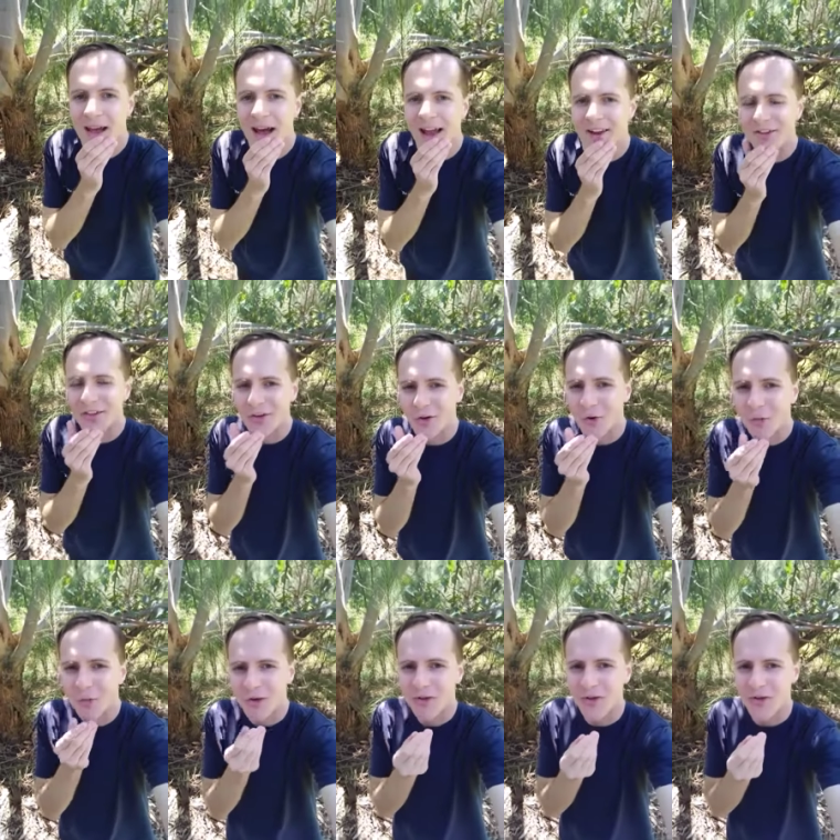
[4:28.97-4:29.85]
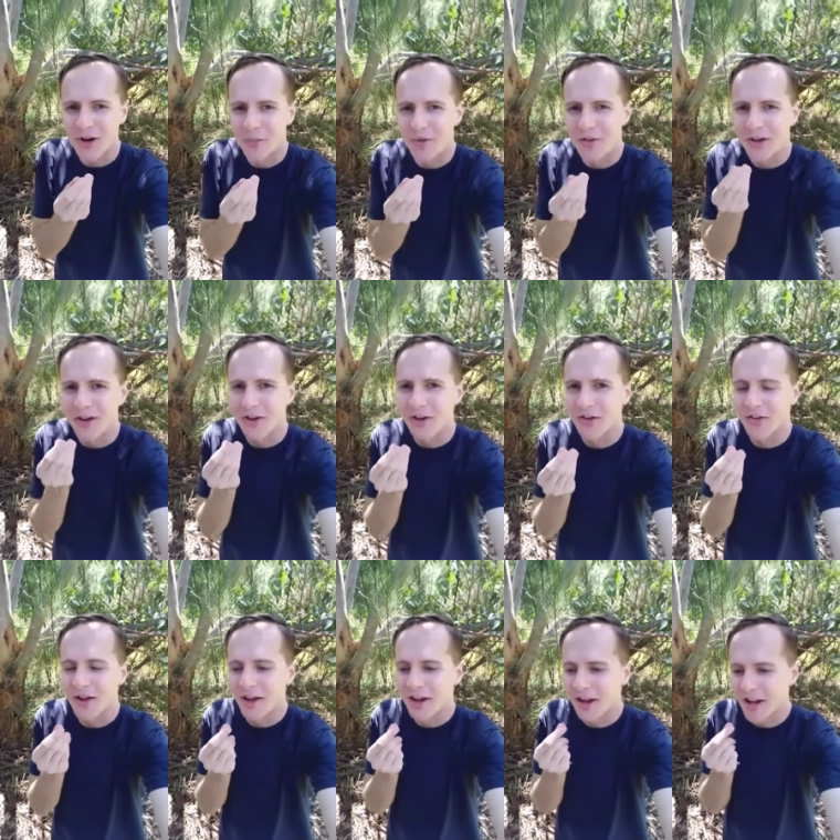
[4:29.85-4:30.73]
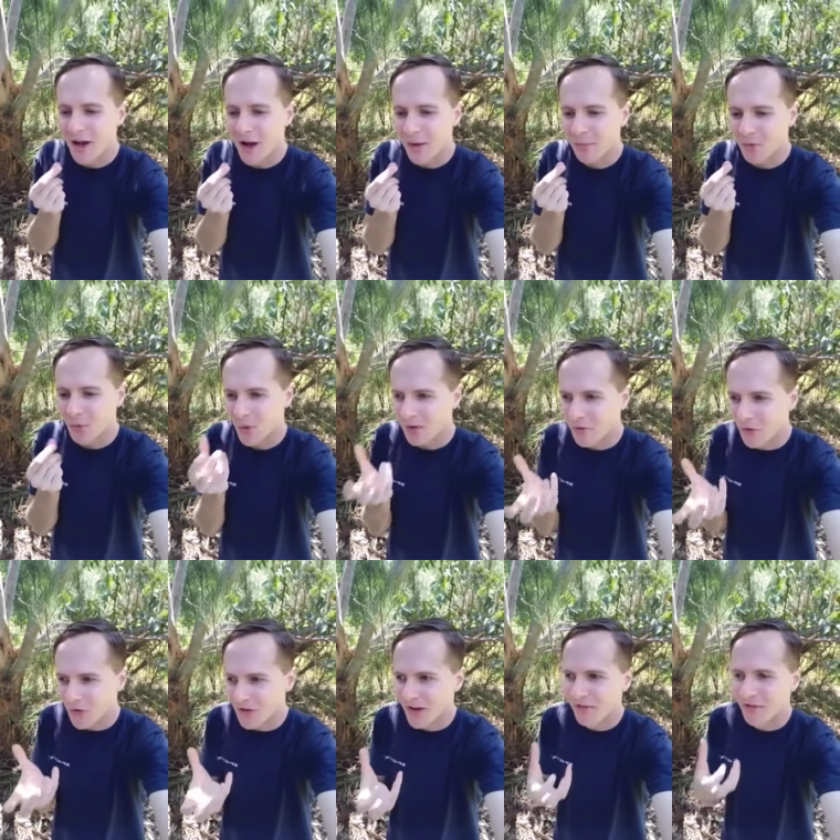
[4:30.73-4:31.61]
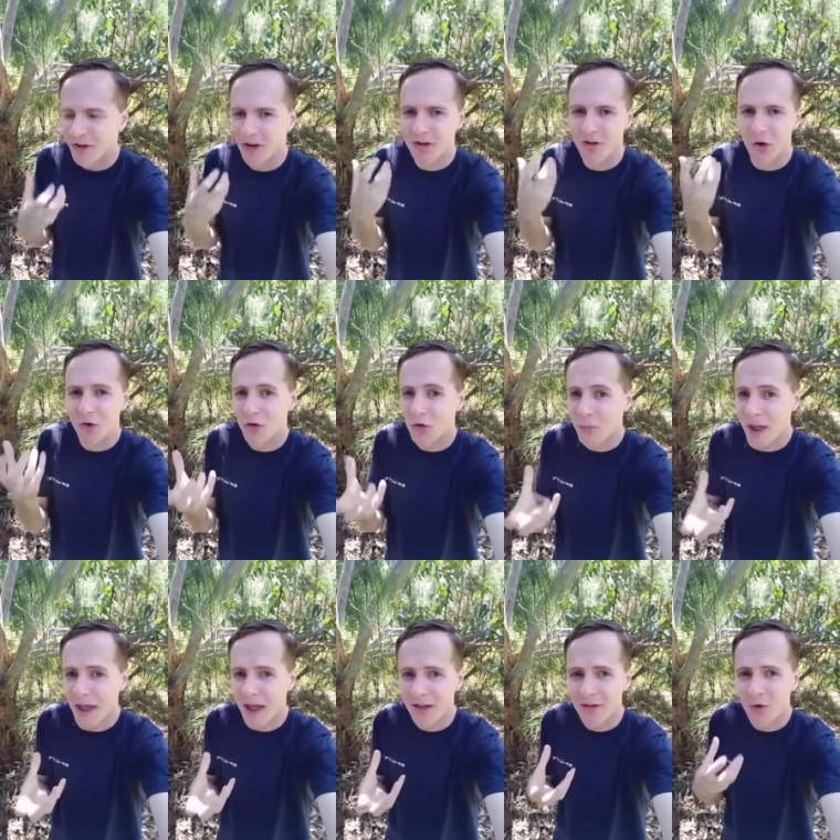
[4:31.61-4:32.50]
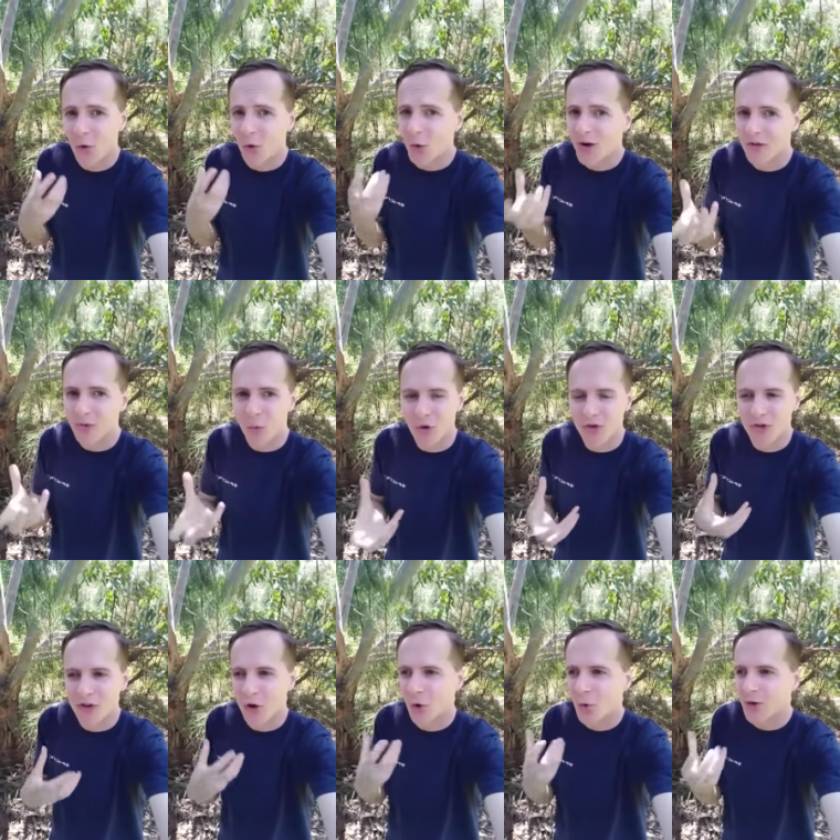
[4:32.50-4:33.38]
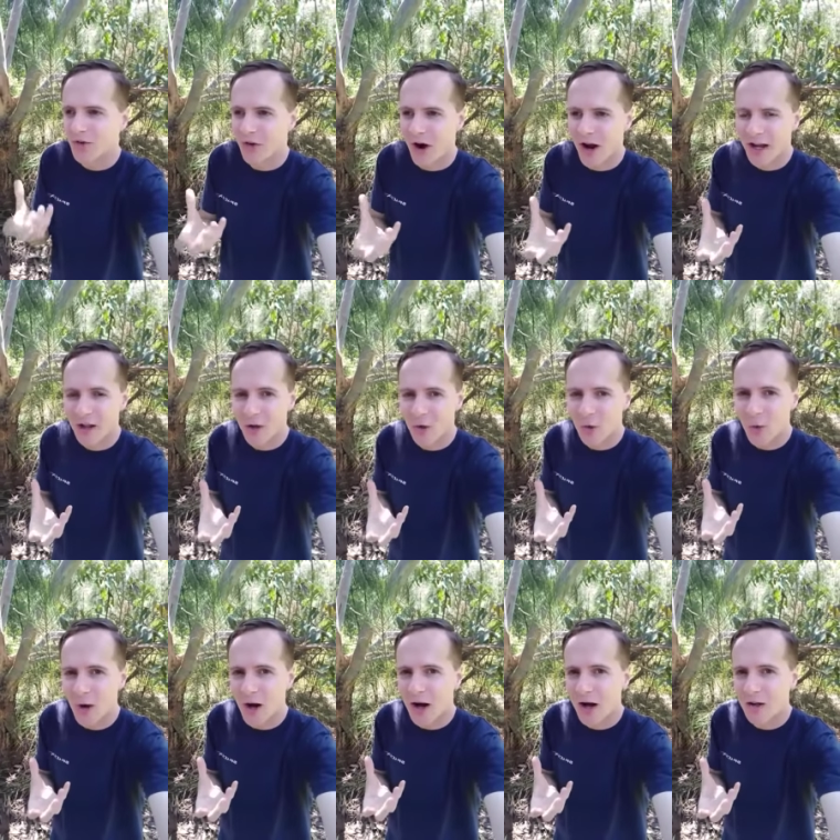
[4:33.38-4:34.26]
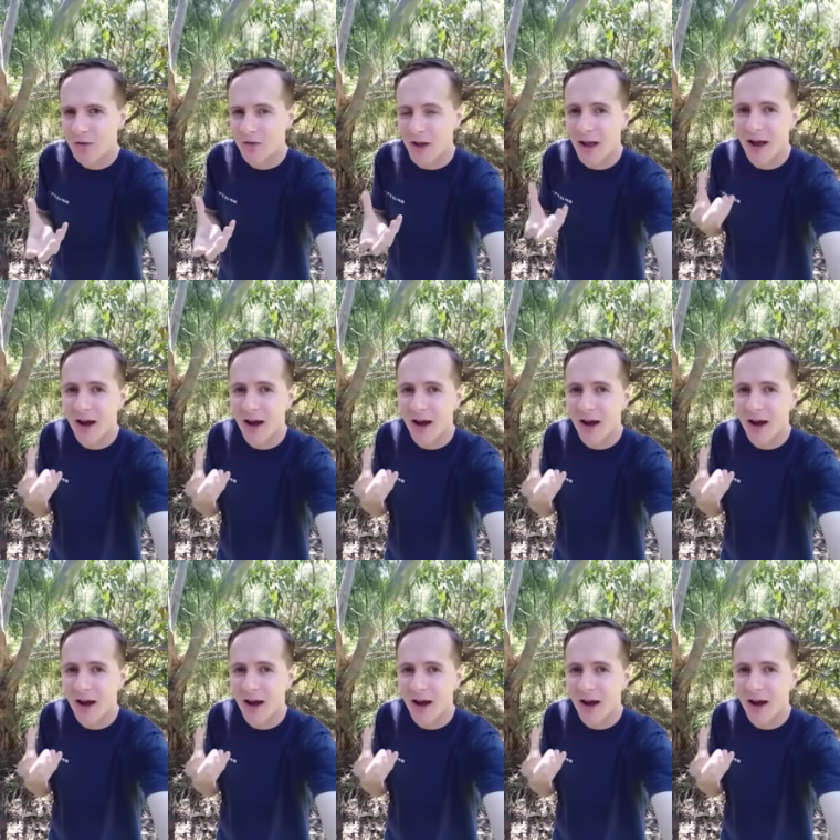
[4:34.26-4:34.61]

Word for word: I guess you could almost describe this idea as like a um, 24/7, on-demand, always watching, always guiding you as